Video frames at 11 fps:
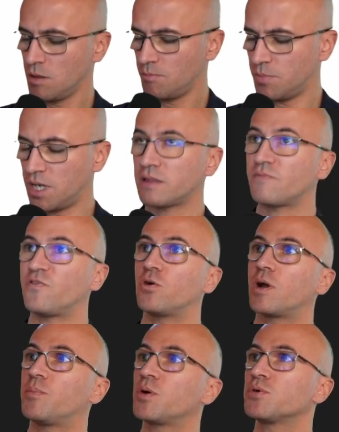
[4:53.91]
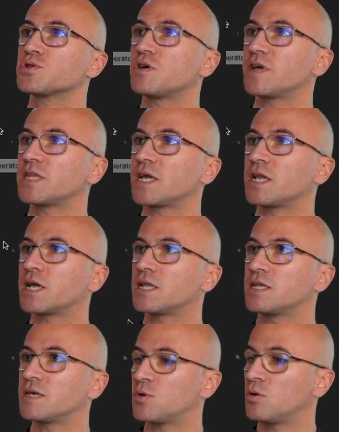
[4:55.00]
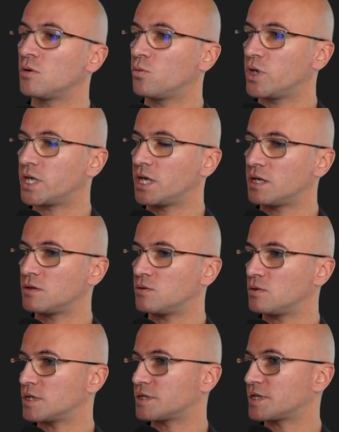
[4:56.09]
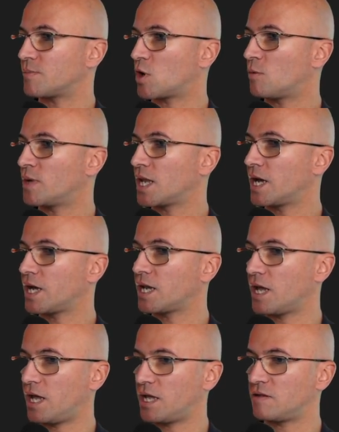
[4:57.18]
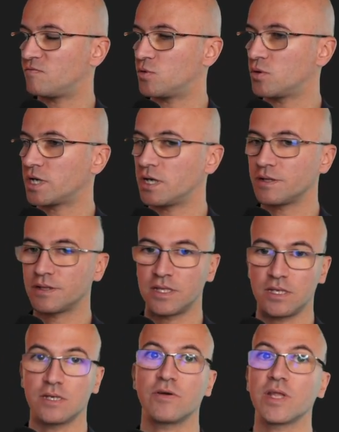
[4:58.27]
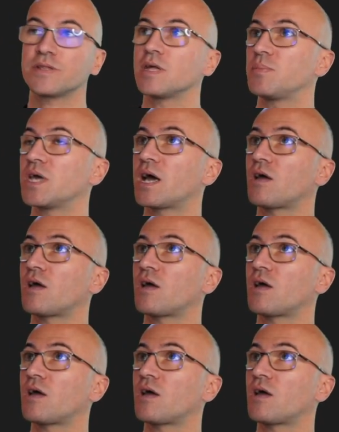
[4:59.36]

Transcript: but for a purpose of a technical demo, we can use some command line and invoke uh, the REST API